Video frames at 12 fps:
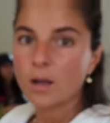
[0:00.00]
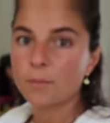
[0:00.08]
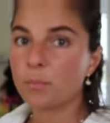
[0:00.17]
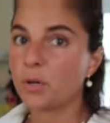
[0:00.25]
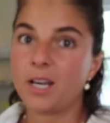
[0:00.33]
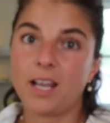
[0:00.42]

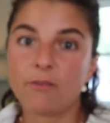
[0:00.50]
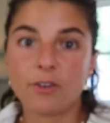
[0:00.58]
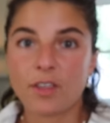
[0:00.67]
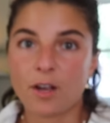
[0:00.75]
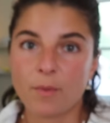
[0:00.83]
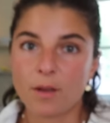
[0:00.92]
I've been putting
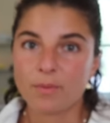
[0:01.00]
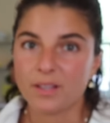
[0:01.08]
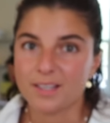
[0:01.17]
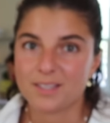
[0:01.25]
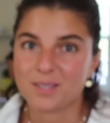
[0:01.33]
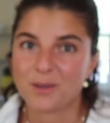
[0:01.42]
everything on my
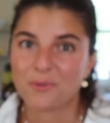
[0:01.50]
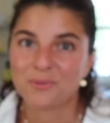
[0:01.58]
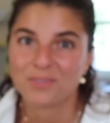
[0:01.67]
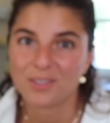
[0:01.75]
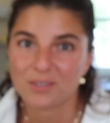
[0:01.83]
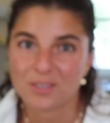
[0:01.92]
plate,
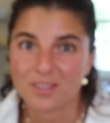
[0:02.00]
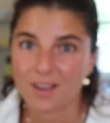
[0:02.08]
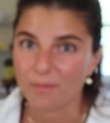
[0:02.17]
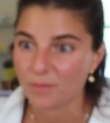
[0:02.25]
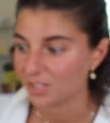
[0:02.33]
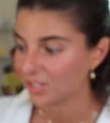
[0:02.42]
so there's
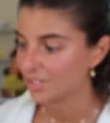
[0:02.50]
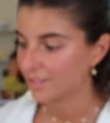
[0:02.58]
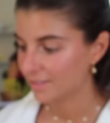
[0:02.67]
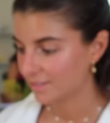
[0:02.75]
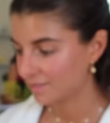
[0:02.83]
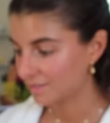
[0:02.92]
not much
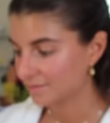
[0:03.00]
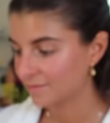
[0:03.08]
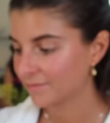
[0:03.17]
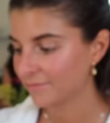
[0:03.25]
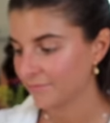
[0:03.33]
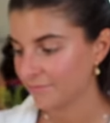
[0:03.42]
to
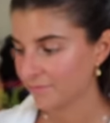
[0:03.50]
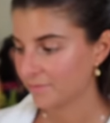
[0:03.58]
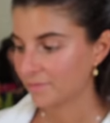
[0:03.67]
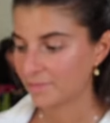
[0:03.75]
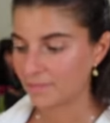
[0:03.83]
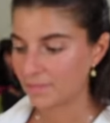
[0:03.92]
think